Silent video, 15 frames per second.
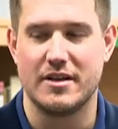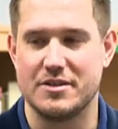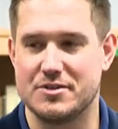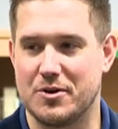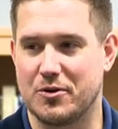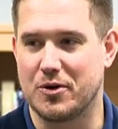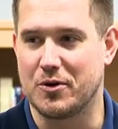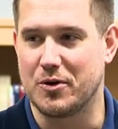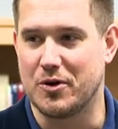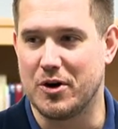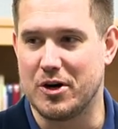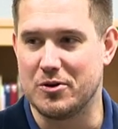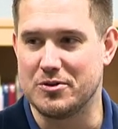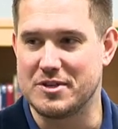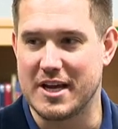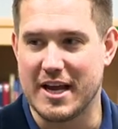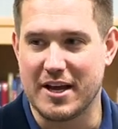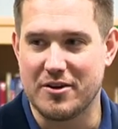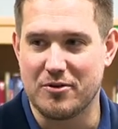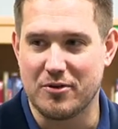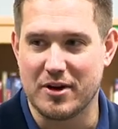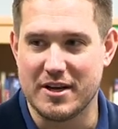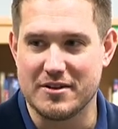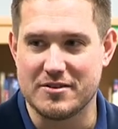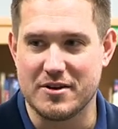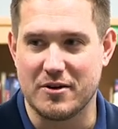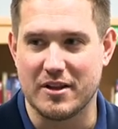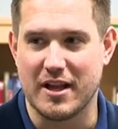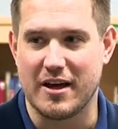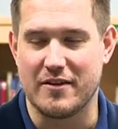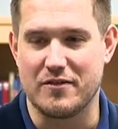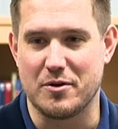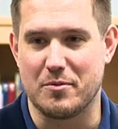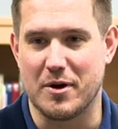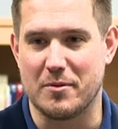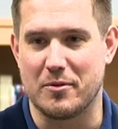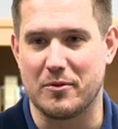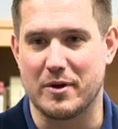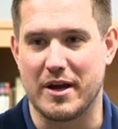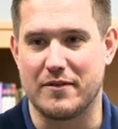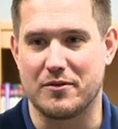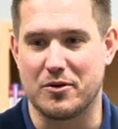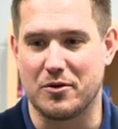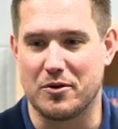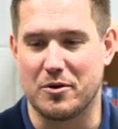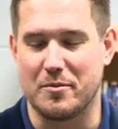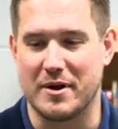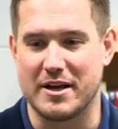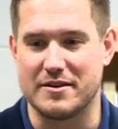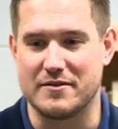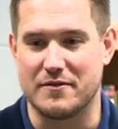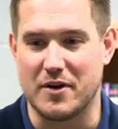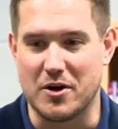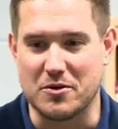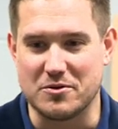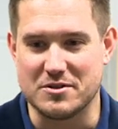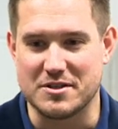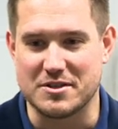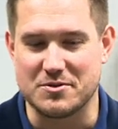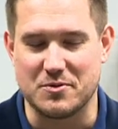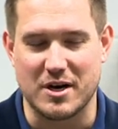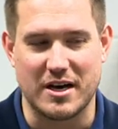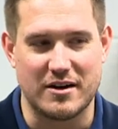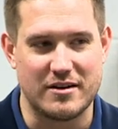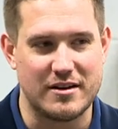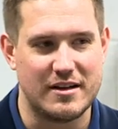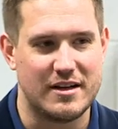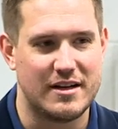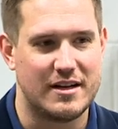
So Google owns Android. So a lot of you probably have Google-based phones as well.